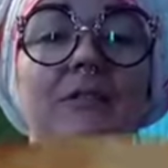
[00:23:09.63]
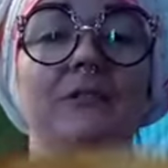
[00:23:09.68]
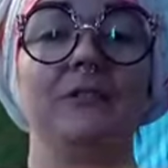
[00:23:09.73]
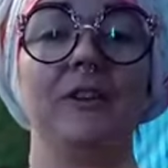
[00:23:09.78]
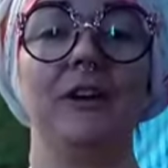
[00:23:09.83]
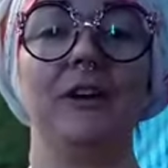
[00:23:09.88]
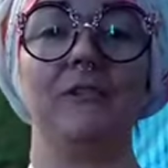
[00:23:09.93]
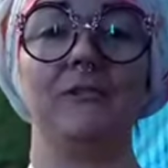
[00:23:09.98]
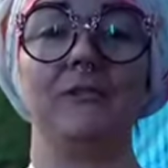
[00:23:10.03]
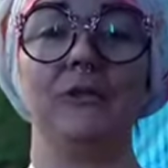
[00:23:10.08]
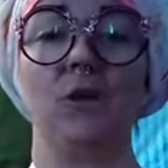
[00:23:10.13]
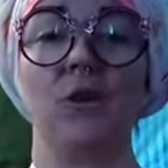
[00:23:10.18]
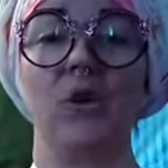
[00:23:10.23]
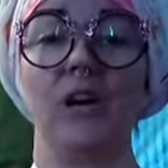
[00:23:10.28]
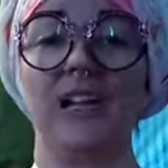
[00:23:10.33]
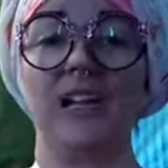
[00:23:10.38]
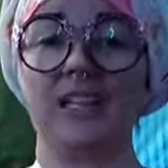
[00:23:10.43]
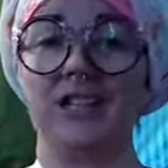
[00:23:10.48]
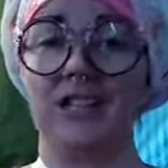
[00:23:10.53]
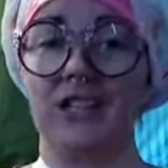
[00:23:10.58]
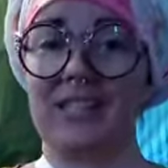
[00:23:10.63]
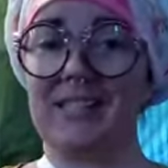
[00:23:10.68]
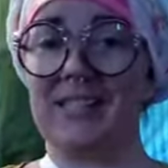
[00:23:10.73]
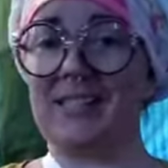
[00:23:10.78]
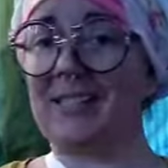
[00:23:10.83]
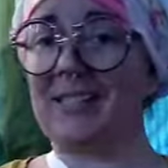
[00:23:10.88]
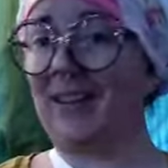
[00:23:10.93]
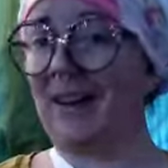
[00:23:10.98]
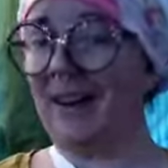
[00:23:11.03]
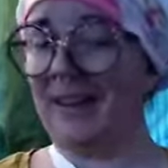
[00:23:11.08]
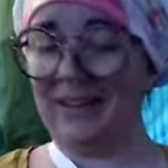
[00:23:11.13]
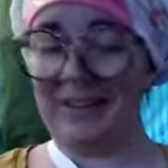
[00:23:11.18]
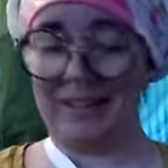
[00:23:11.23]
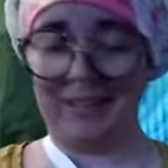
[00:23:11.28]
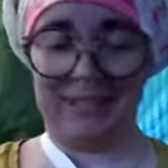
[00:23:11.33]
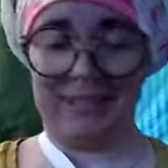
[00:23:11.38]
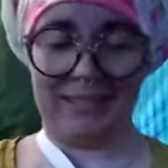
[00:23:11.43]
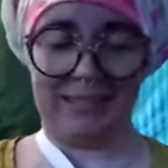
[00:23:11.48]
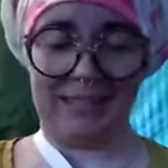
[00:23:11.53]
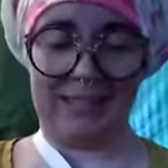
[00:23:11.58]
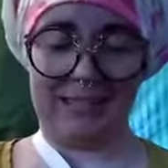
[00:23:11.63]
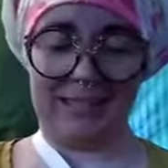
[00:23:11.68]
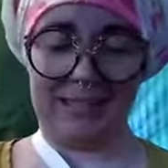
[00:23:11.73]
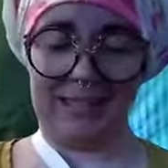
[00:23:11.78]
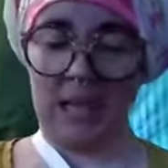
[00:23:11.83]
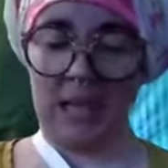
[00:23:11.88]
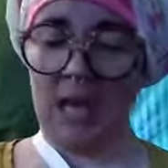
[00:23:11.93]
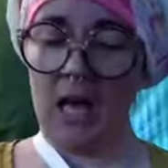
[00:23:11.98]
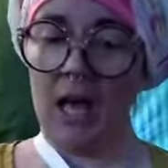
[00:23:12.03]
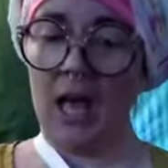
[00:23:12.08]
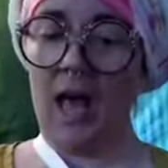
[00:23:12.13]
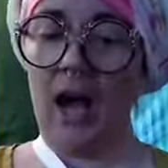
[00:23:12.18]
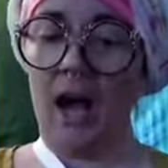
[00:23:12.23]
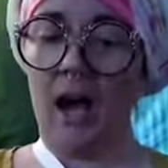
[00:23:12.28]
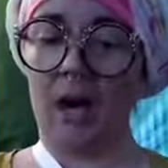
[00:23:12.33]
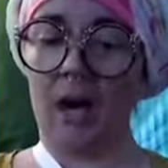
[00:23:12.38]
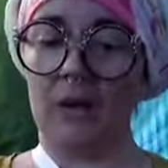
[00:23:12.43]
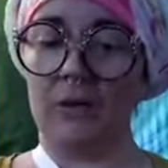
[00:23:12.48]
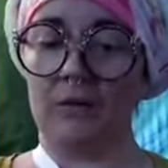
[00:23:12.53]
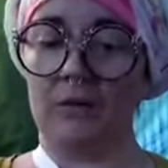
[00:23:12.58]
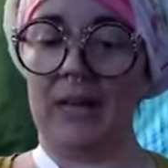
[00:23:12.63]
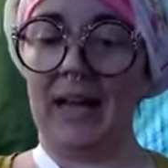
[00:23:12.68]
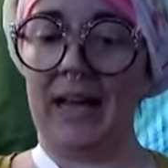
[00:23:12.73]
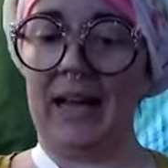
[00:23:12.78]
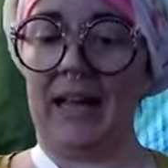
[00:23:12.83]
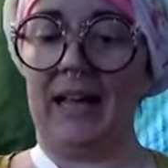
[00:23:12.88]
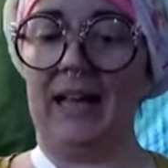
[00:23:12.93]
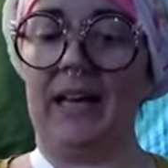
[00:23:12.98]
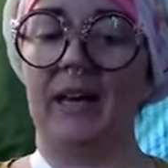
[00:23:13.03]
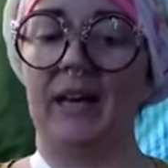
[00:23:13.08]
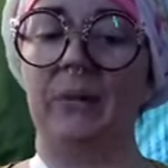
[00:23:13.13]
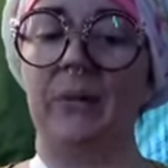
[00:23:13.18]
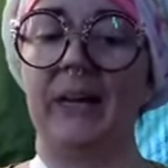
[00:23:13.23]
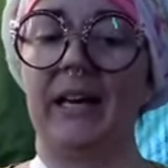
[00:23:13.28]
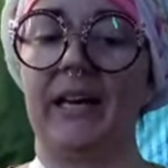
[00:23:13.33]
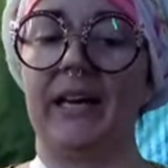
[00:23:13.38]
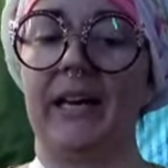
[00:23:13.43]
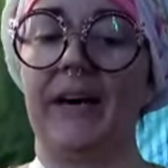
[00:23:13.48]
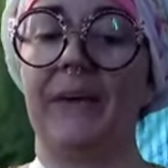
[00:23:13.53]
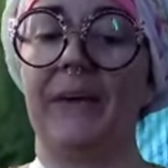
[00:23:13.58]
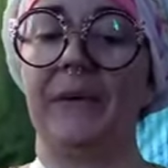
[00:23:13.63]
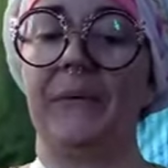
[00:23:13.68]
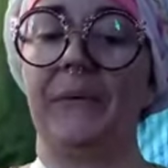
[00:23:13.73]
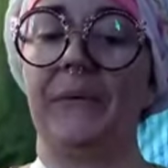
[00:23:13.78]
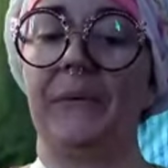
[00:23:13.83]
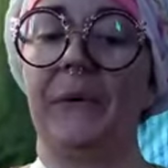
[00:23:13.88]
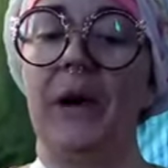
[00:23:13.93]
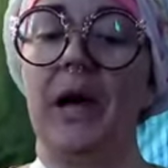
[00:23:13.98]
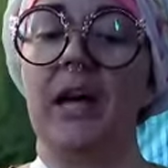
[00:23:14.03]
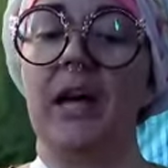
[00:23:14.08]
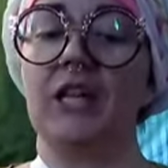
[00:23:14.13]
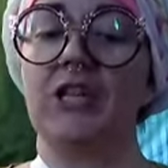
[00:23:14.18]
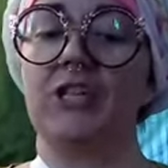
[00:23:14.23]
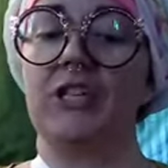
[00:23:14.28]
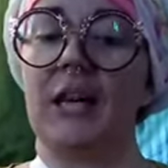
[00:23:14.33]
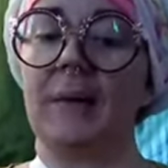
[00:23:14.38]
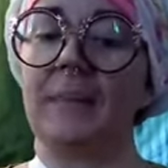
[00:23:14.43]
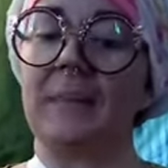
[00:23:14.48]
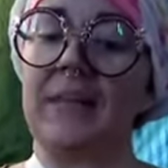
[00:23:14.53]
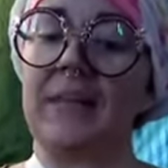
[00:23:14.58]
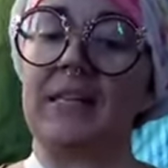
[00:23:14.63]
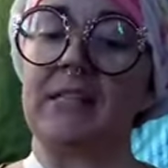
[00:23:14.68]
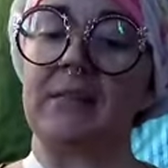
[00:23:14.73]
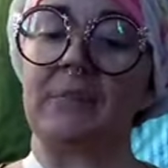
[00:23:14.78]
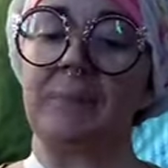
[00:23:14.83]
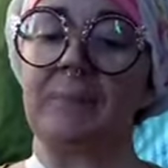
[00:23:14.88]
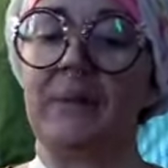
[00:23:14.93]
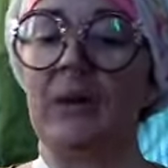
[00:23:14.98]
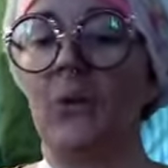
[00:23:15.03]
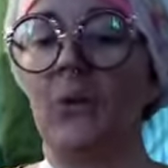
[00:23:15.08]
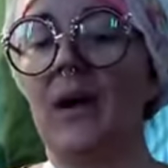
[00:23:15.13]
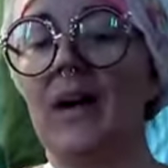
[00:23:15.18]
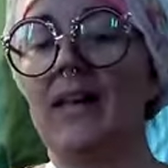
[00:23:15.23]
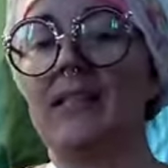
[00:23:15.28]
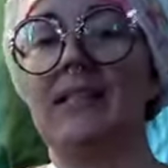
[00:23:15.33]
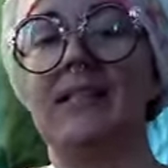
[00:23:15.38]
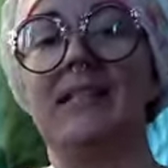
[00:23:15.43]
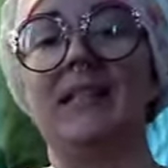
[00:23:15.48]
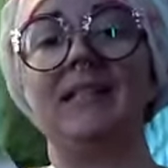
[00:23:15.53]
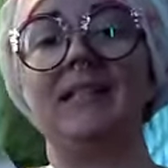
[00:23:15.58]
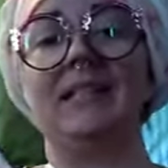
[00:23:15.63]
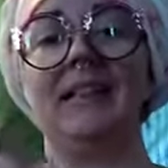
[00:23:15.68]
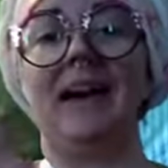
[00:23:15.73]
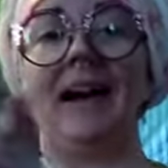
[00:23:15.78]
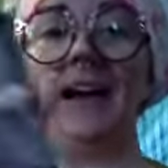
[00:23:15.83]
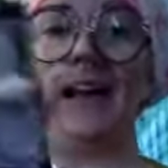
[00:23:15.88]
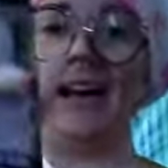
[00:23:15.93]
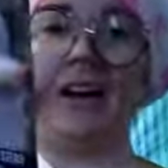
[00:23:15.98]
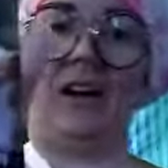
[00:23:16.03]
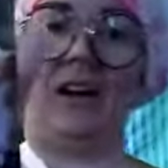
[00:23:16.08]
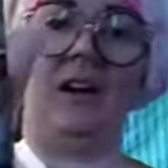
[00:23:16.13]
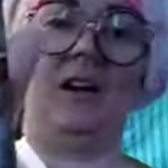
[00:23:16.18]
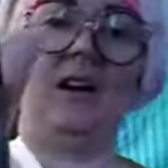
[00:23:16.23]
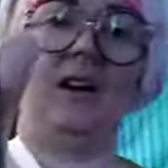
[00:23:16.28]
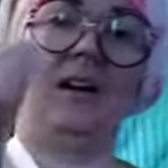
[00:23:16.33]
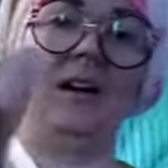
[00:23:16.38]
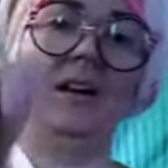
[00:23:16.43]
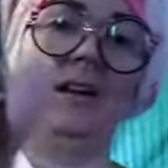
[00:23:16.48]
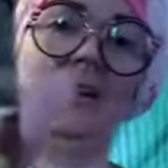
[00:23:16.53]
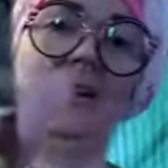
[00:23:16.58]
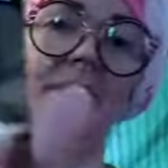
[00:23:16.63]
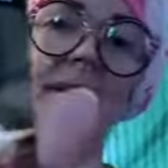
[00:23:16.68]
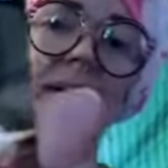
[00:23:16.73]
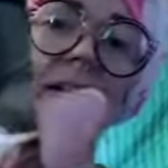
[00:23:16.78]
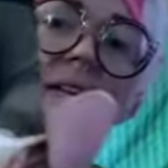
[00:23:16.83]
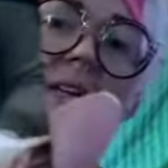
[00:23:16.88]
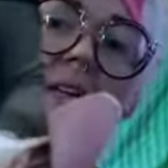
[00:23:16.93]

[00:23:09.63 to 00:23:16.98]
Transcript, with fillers: of, of gorgeous colors. All right, here we go. Japanese Minowase Daikon.